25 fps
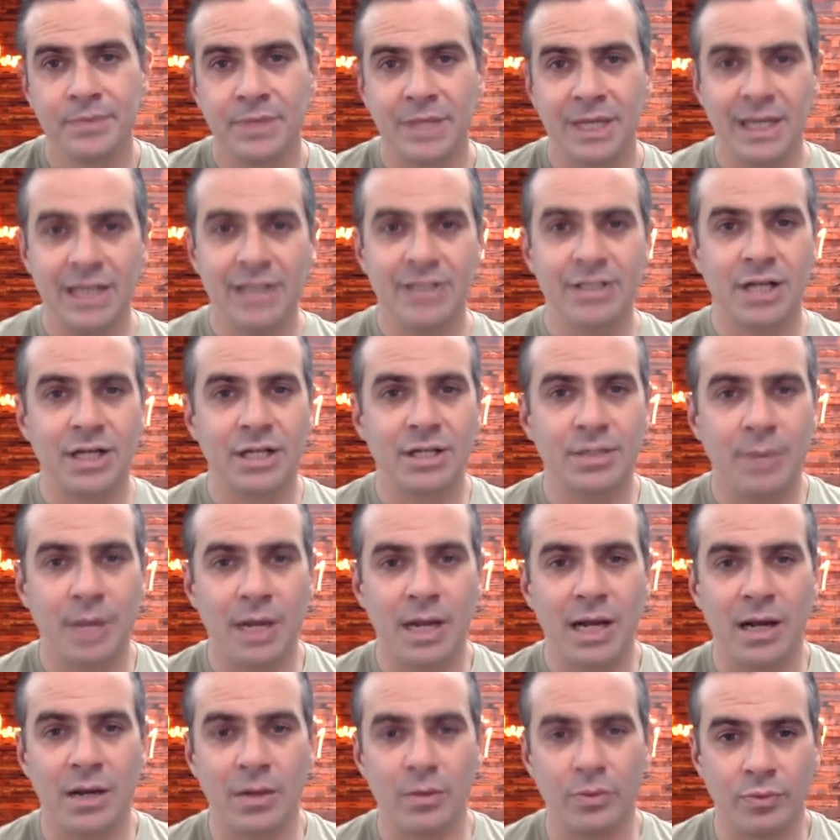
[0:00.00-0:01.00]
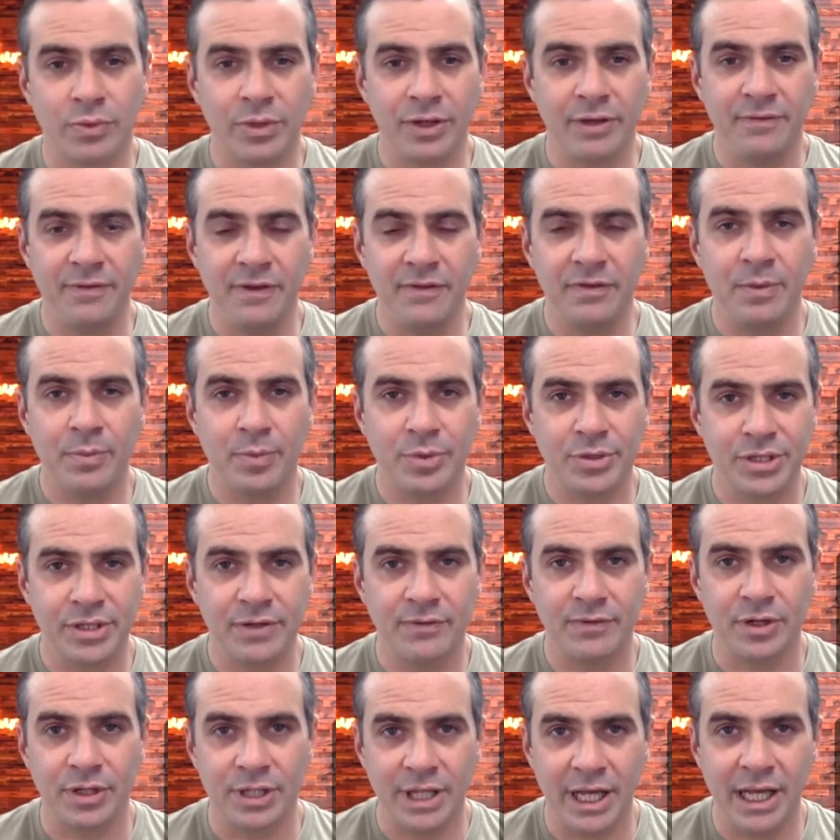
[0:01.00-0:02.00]
And they talked about how really 50%
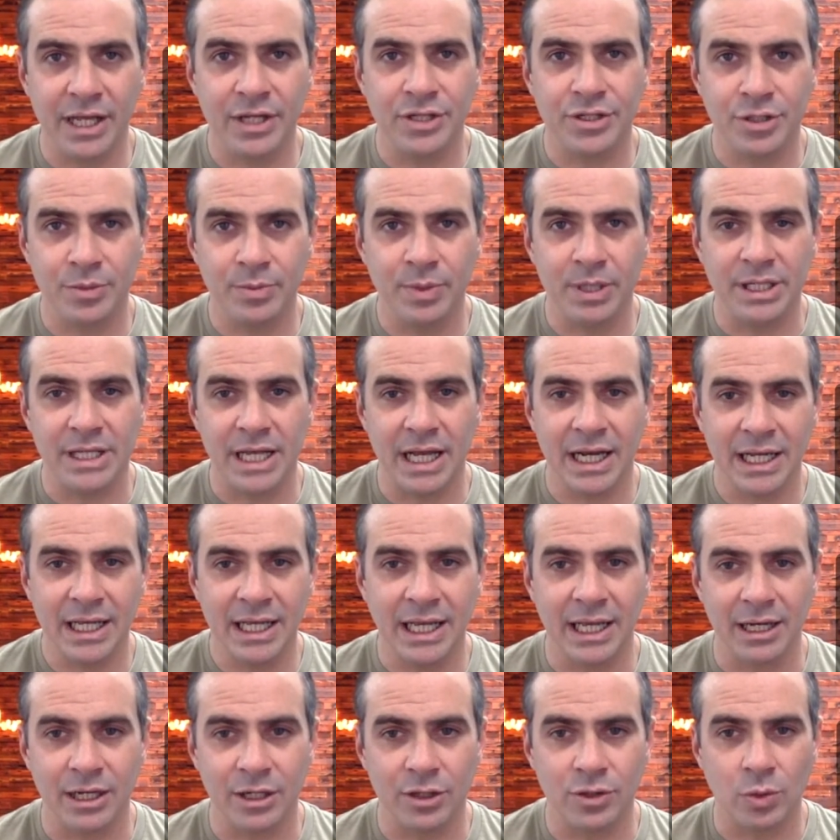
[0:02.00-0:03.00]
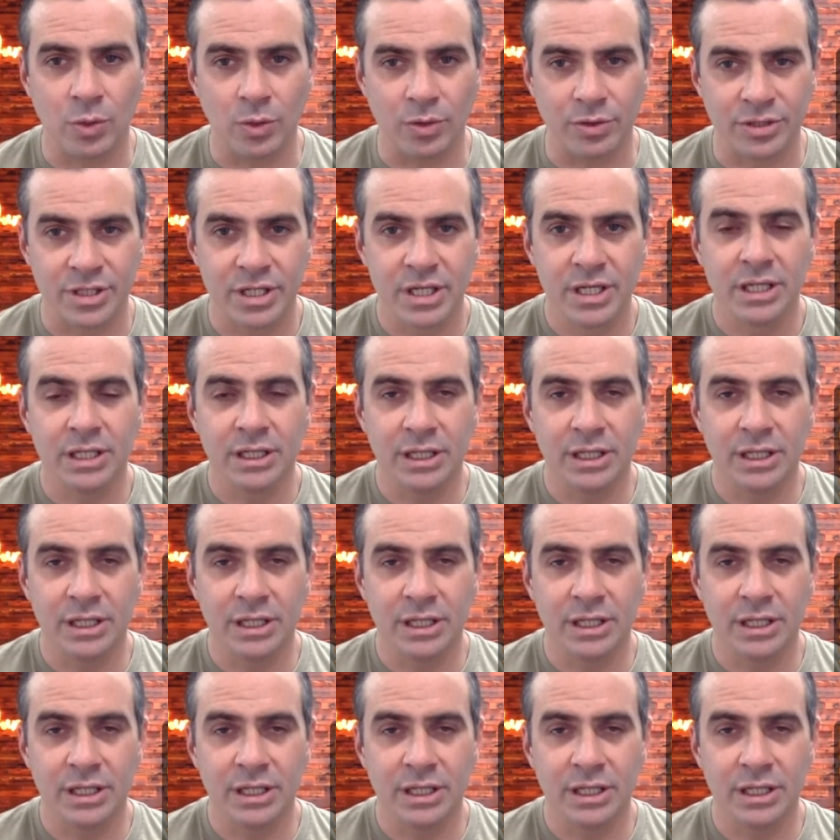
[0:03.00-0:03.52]
of your day should be dedicated towards